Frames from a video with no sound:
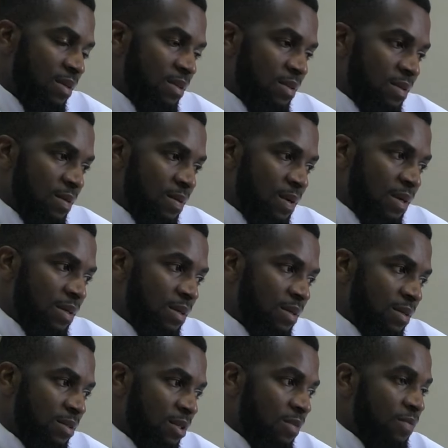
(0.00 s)
So
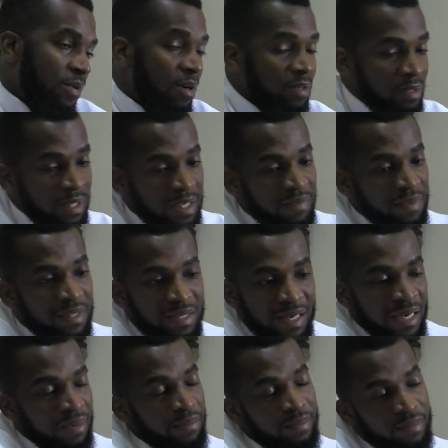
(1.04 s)
and just for us to give it
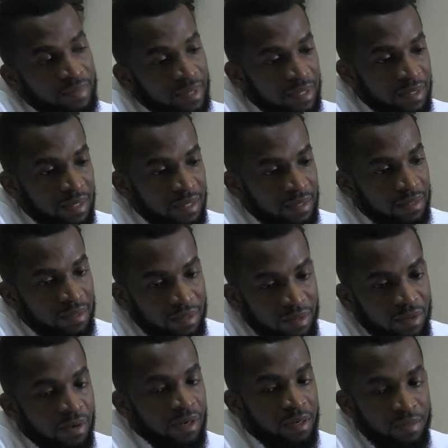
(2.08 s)
time and
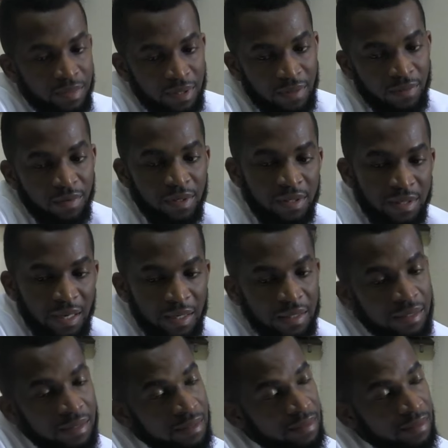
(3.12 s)
then God himself will decide.